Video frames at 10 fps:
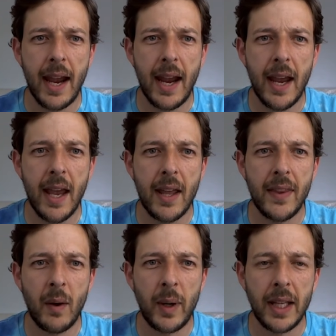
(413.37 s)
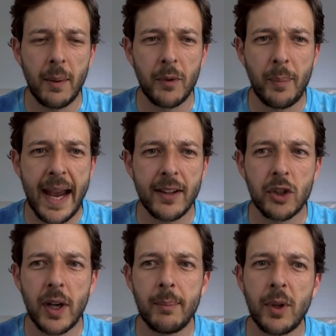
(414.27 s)
And then when he comes back to
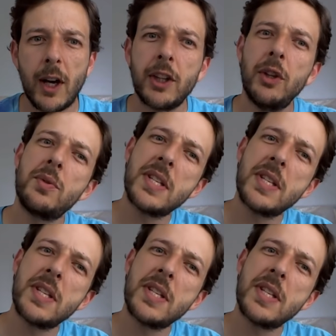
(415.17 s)
try and block you,